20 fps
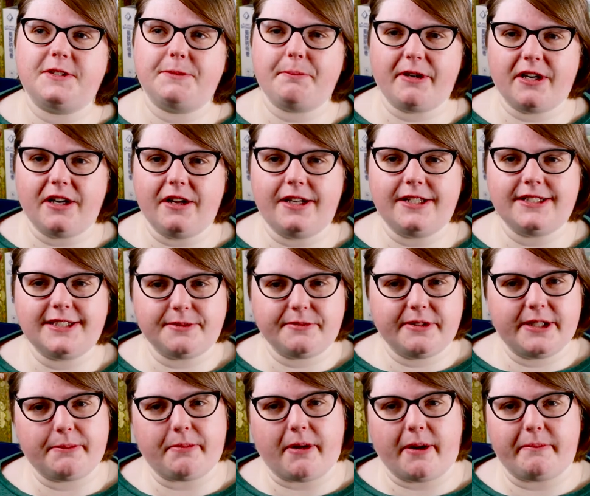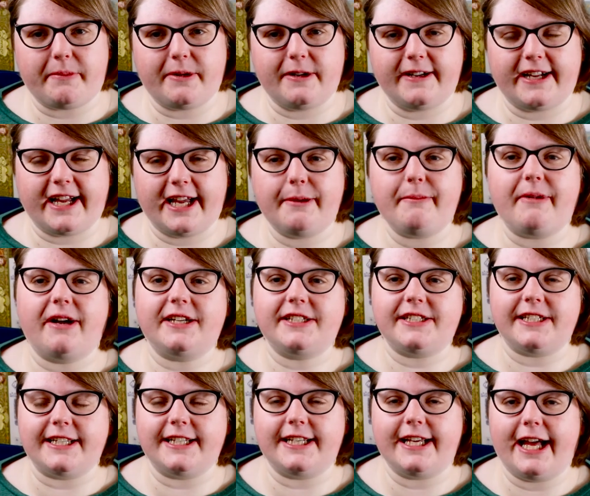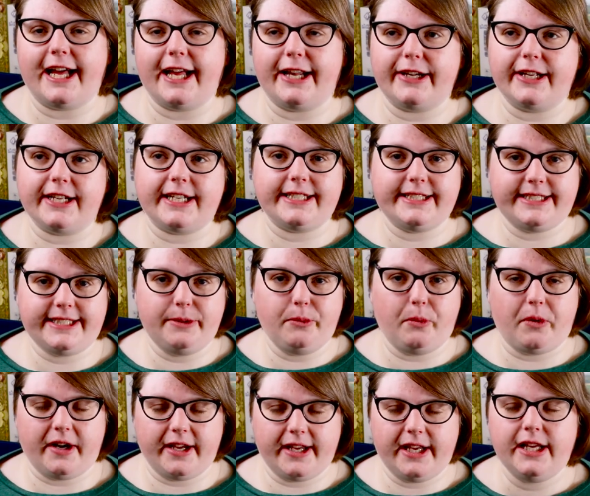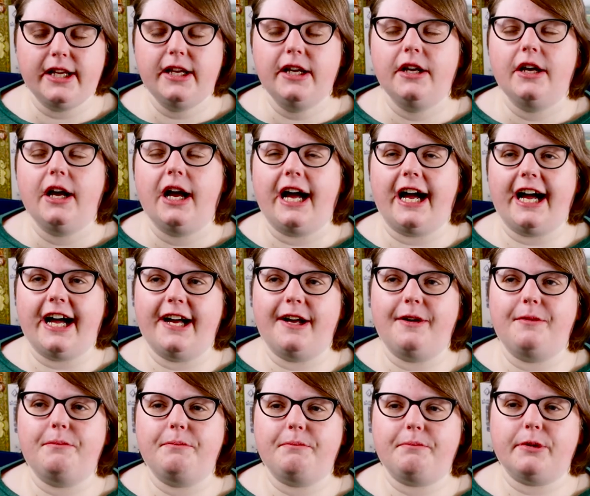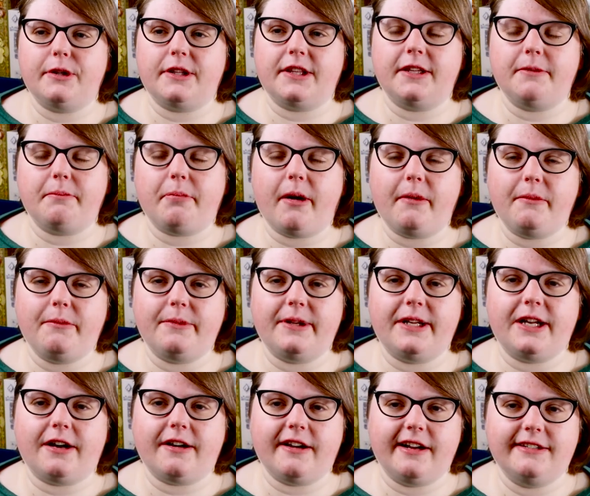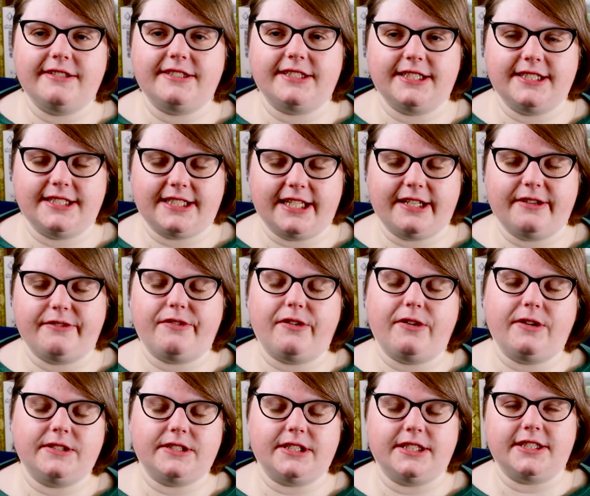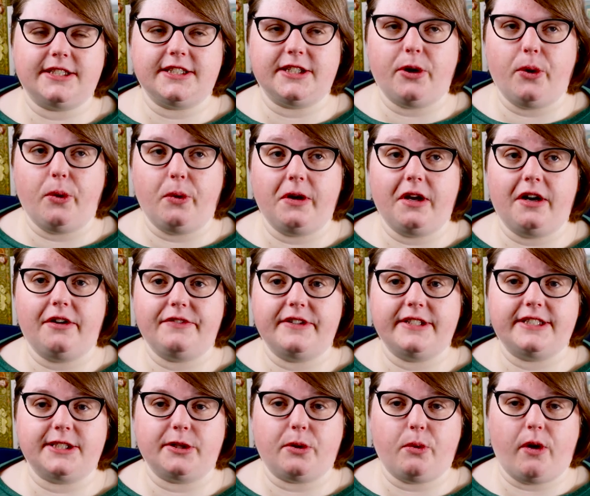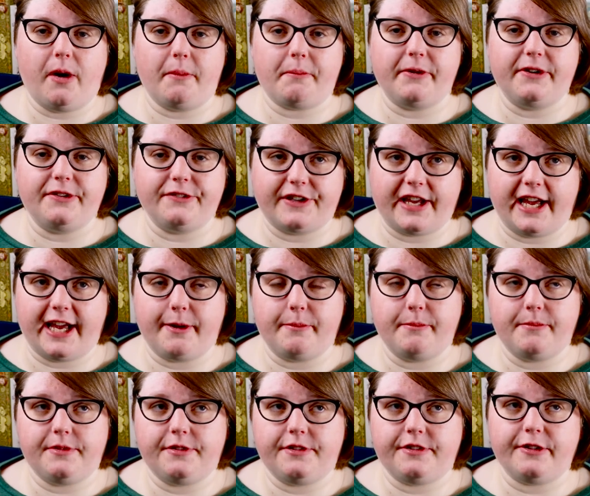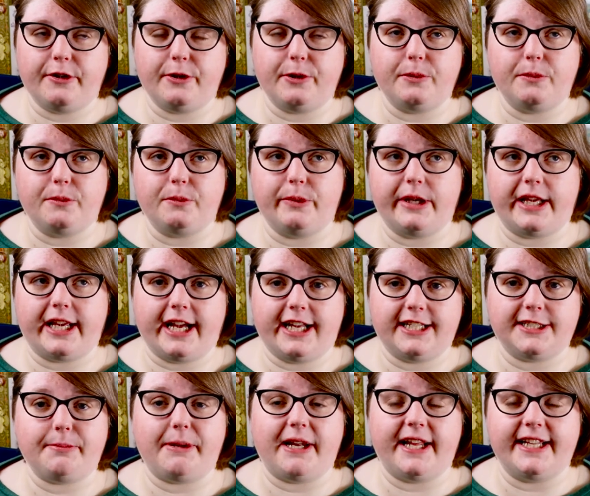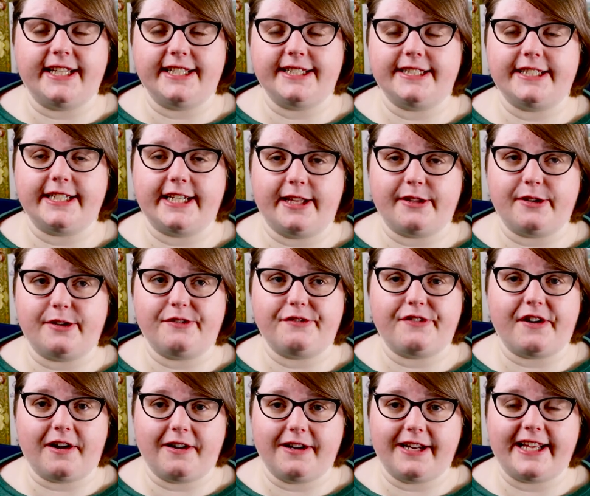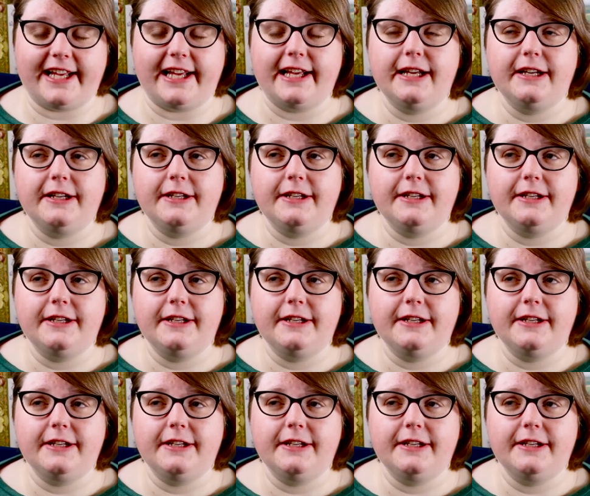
Spirit Island's a really popular game actually, and I can see why. Um, but the problem in our house is that it falls into the whole of it's a cooperative game, so we can't play this together fairly.